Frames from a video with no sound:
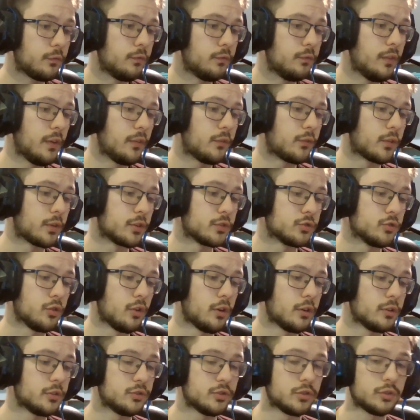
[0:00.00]
for as long
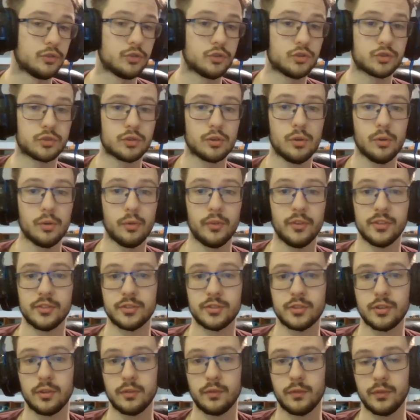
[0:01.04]
as you control this card.
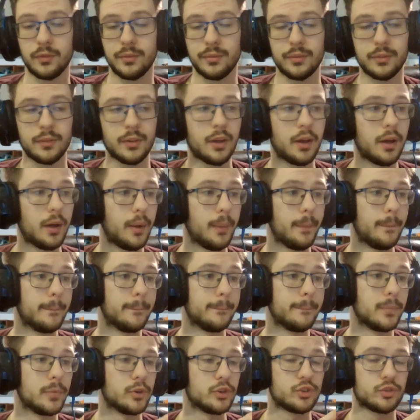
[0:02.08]

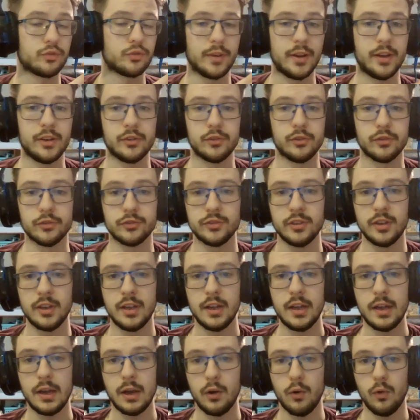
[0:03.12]
Merchant Raiders.
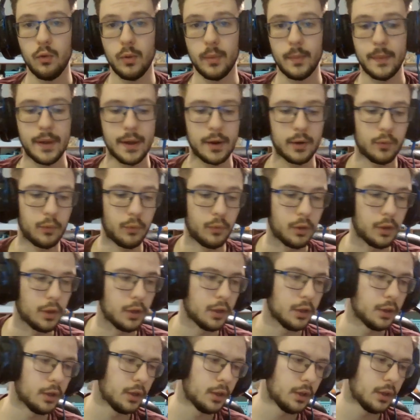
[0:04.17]
Holy mackerel.
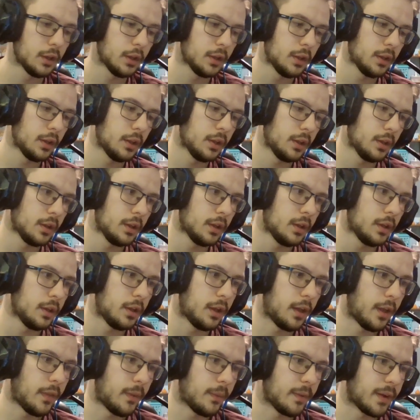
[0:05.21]
And
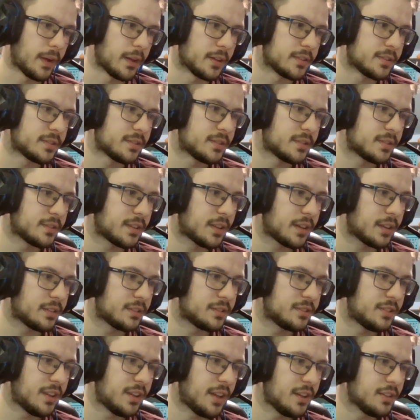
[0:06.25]
then we got
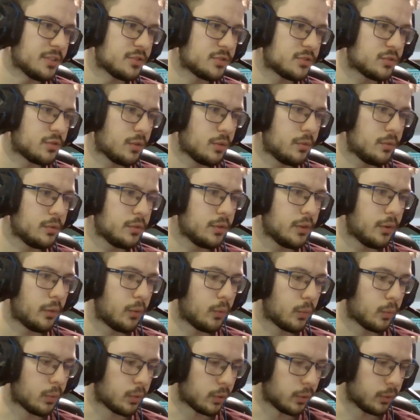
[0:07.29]
Sandstone
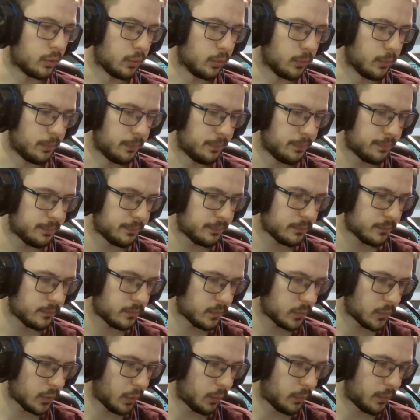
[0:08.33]
Oracle.
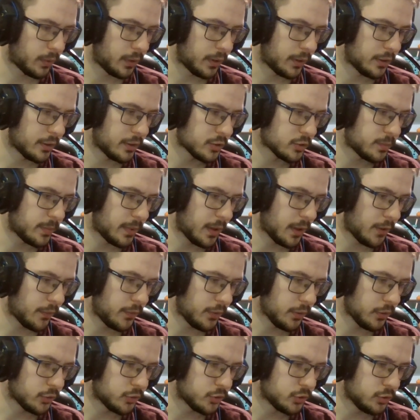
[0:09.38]
When it enters the
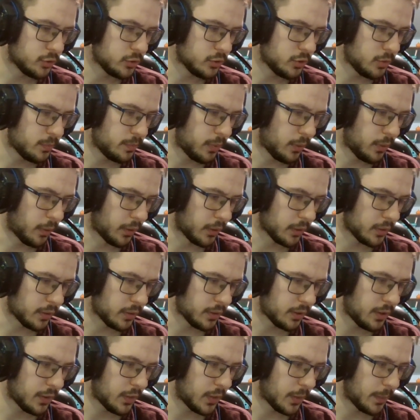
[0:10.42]
battlefield, choose an opponent.
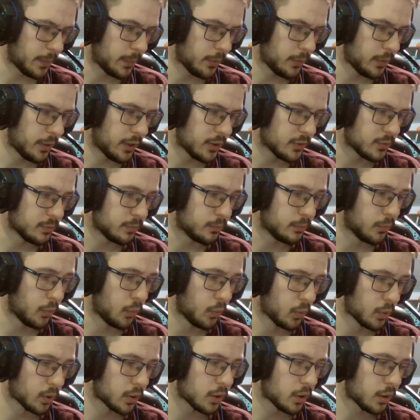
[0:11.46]
If the opponent has more
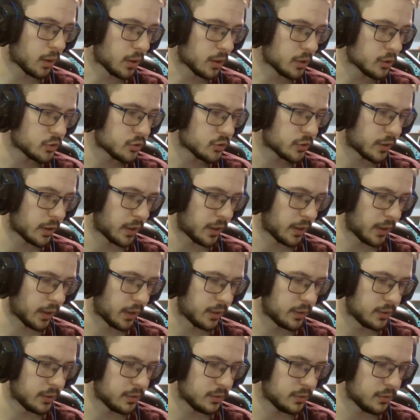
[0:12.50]
cards in your
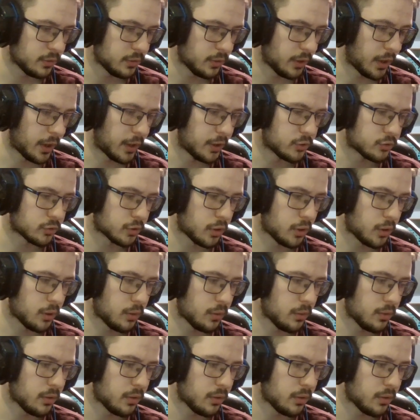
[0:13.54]
hand, draw